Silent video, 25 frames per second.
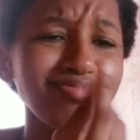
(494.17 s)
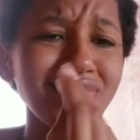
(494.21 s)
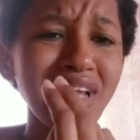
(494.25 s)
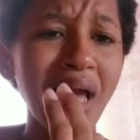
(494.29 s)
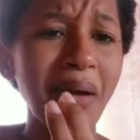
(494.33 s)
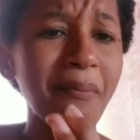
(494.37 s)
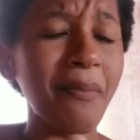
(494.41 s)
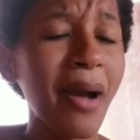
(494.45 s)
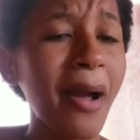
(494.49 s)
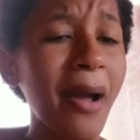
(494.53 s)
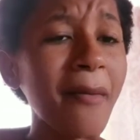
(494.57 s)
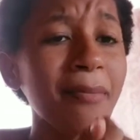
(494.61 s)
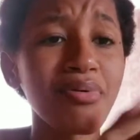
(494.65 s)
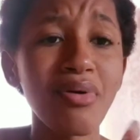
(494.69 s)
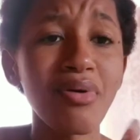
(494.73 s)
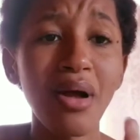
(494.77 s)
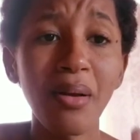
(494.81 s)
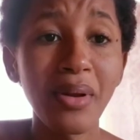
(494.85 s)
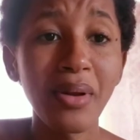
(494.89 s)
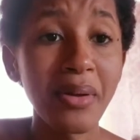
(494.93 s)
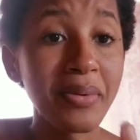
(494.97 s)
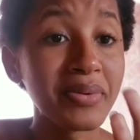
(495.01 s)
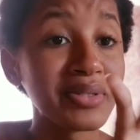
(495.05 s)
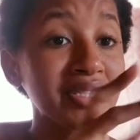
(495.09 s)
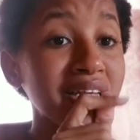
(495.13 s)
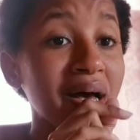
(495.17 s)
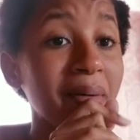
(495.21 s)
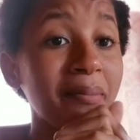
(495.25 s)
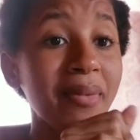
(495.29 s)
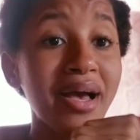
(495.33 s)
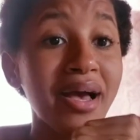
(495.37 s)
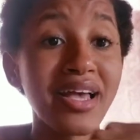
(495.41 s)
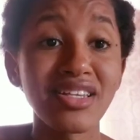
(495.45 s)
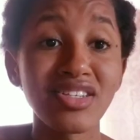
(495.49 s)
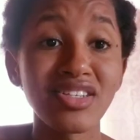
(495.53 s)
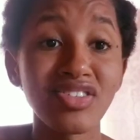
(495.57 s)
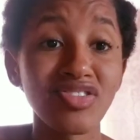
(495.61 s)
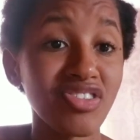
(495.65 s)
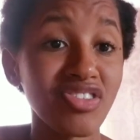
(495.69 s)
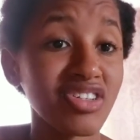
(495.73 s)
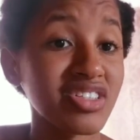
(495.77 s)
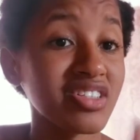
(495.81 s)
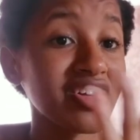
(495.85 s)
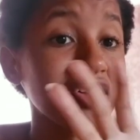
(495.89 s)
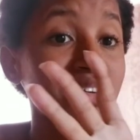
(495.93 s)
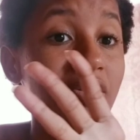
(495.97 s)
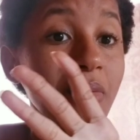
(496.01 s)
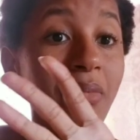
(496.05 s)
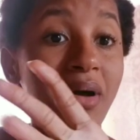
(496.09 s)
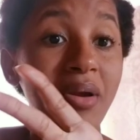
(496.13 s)
my problems and my stress on
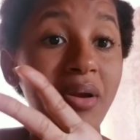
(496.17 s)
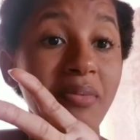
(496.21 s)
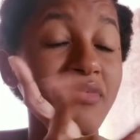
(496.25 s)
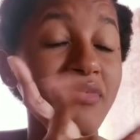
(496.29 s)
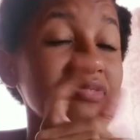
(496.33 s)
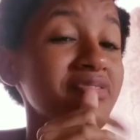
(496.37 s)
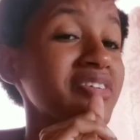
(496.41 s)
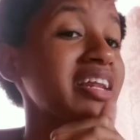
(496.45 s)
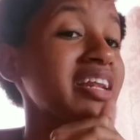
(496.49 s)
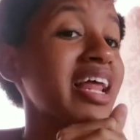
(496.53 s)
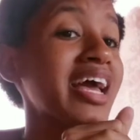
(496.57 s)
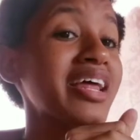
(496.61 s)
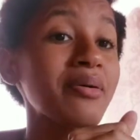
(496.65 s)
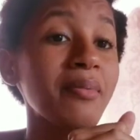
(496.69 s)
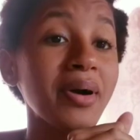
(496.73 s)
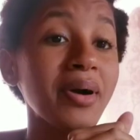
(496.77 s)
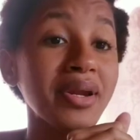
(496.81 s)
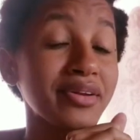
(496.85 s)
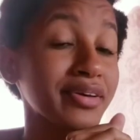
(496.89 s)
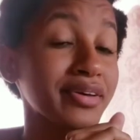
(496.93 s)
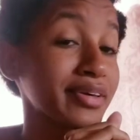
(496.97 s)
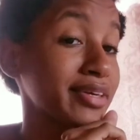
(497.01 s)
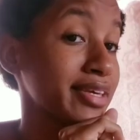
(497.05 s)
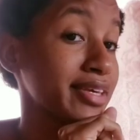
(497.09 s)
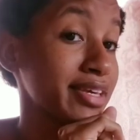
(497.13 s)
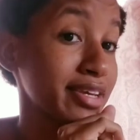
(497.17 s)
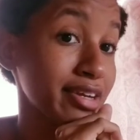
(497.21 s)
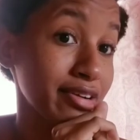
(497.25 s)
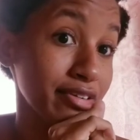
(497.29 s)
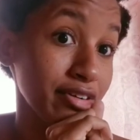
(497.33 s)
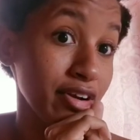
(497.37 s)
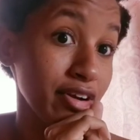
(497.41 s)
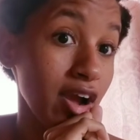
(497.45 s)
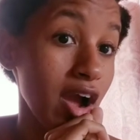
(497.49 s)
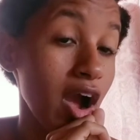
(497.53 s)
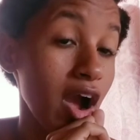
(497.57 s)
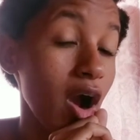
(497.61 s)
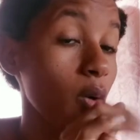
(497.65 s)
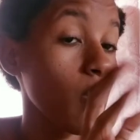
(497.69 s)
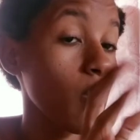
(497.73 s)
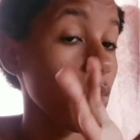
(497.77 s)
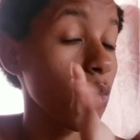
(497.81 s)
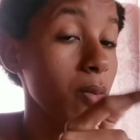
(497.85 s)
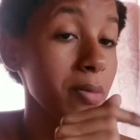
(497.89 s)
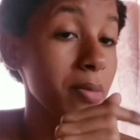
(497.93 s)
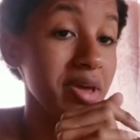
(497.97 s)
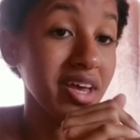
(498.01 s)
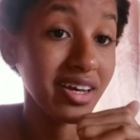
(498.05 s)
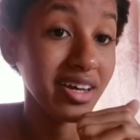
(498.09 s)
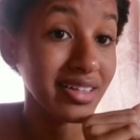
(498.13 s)
nobody. I feel like nobody care.
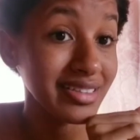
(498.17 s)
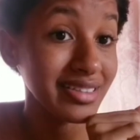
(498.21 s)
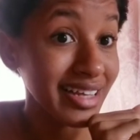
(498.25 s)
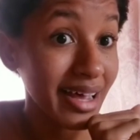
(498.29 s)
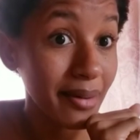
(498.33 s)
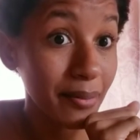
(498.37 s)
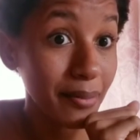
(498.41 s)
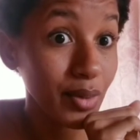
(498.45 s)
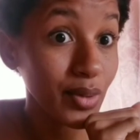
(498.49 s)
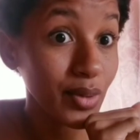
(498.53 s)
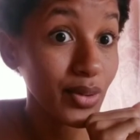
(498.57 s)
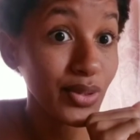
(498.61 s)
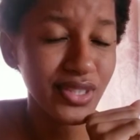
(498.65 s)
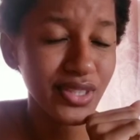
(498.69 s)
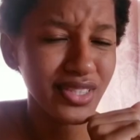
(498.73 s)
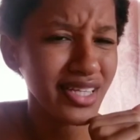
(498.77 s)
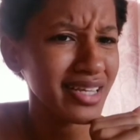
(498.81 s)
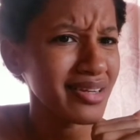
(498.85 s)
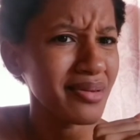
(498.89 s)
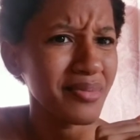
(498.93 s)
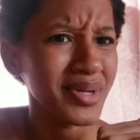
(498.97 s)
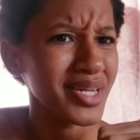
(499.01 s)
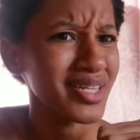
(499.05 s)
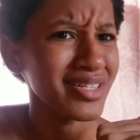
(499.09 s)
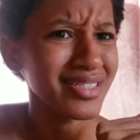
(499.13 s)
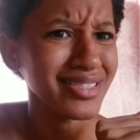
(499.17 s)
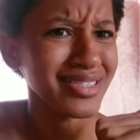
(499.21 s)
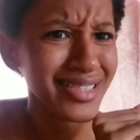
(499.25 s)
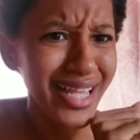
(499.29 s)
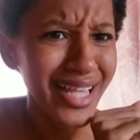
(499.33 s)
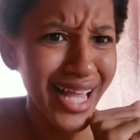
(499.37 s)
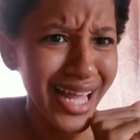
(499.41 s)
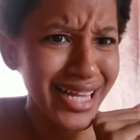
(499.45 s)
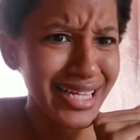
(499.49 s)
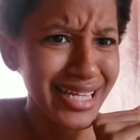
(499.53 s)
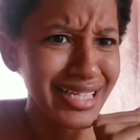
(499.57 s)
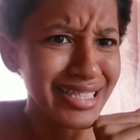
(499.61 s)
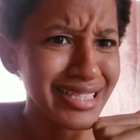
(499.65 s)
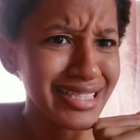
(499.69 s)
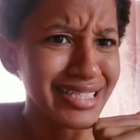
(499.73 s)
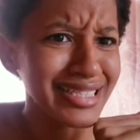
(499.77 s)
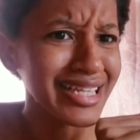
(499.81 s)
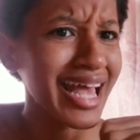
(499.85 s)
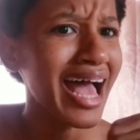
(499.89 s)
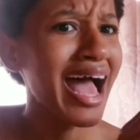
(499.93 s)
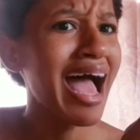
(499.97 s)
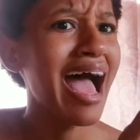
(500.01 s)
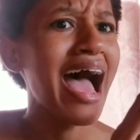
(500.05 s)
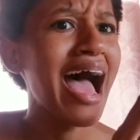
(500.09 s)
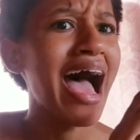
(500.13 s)
Me I got tap out, say no in a sense,
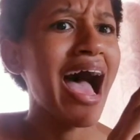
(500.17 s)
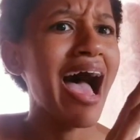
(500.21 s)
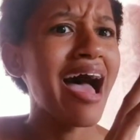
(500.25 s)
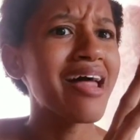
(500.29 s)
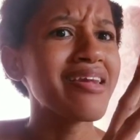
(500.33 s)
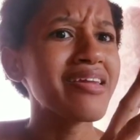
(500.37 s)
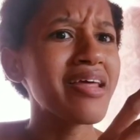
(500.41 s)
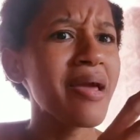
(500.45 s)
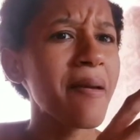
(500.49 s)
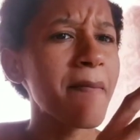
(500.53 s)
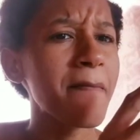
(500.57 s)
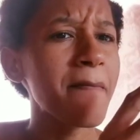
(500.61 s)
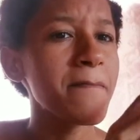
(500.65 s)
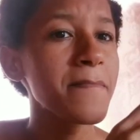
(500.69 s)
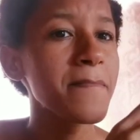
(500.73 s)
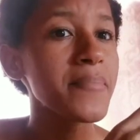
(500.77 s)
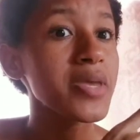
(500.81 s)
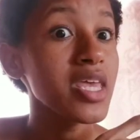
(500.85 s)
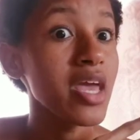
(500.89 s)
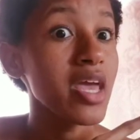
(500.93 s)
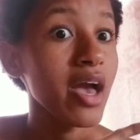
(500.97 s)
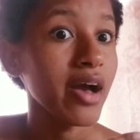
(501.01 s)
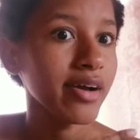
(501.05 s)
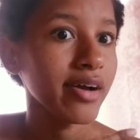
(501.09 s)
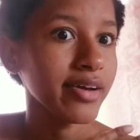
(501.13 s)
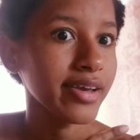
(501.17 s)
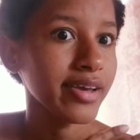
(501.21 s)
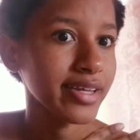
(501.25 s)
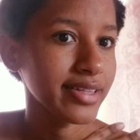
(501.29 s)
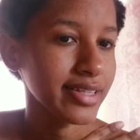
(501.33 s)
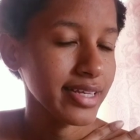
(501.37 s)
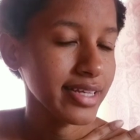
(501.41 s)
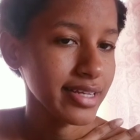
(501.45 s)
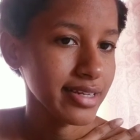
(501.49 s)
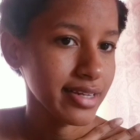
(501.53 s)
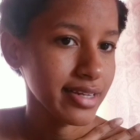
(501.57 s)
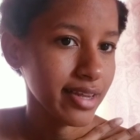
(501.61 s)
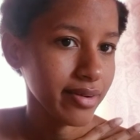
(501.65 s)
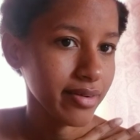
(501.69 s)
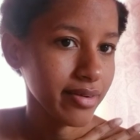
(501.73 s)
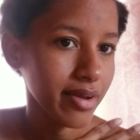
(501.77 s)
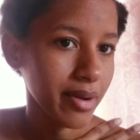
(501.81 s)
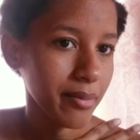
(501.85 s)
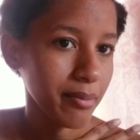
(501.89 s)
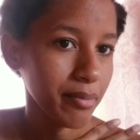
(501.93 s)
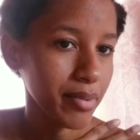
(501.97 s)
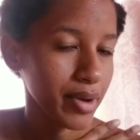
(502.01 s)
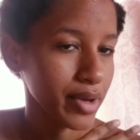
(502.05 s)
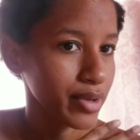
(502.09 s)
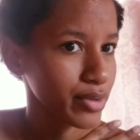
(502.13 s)
and then me I get ignorant
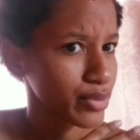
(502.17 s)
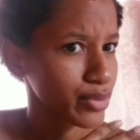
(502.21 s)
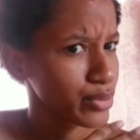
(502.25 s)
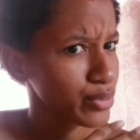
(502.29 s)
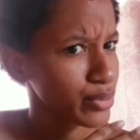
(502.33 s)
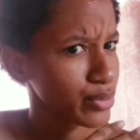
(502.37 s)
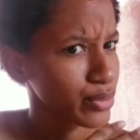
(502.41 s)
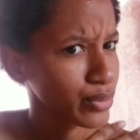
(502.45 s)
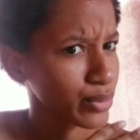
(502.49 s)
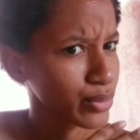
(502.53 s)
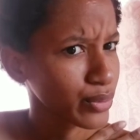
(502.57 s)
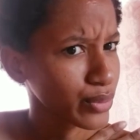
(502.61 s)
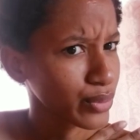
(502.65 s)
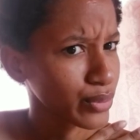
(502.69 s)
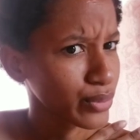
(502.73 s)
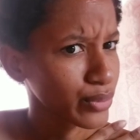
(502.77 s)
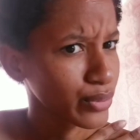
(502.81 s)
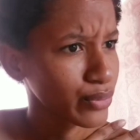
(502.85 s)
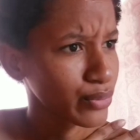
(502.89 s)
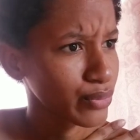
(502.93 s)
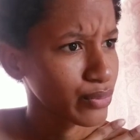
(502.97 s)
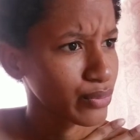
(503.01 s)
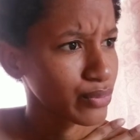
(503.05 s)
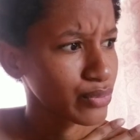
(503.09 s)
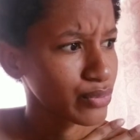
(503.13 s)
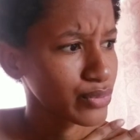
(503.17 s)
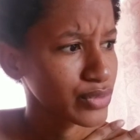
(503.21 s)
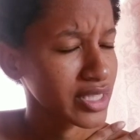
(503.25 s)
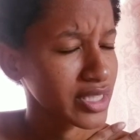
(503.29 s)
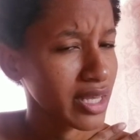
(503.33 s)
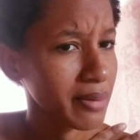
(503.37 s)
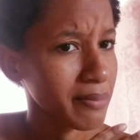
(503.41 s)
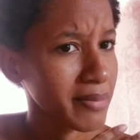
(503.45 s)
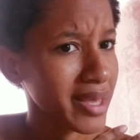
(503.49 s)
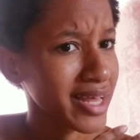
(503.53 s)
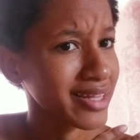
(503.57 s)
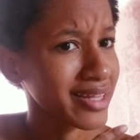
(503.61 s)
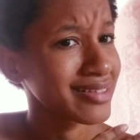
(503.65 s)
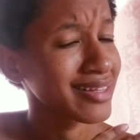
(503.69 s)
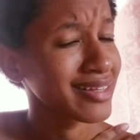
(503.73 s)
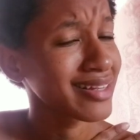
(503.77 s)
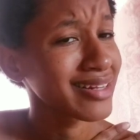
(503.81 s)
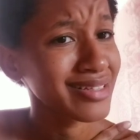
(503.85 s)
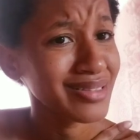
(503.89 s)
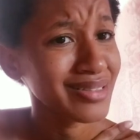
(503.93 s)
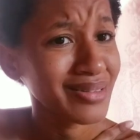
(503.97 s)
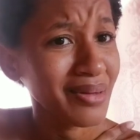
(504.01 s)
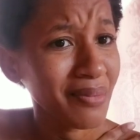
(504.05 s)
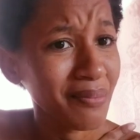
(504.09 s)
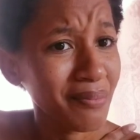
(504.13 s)
by you. Say me I tell her
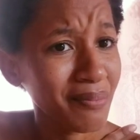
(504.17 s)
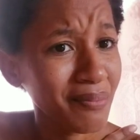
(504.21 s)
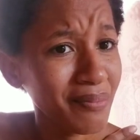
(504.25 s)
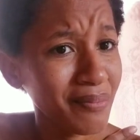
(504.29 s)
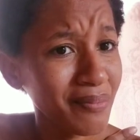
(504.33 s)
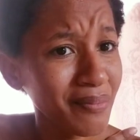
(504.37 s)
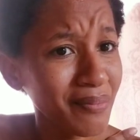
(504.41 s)
something.